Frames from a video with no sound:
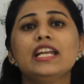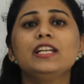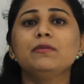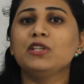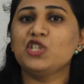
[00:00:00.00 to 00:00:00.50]

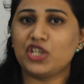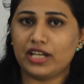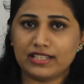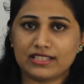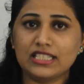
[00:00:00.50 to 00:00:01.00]
dementia
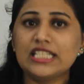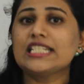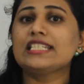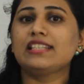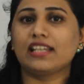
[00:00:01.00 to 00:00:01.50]
as the
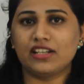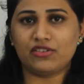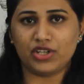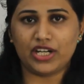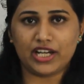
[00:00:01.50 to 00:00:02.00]

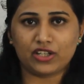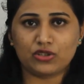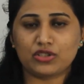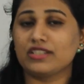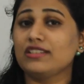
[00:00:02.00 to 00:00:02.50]
secondary diagnosis.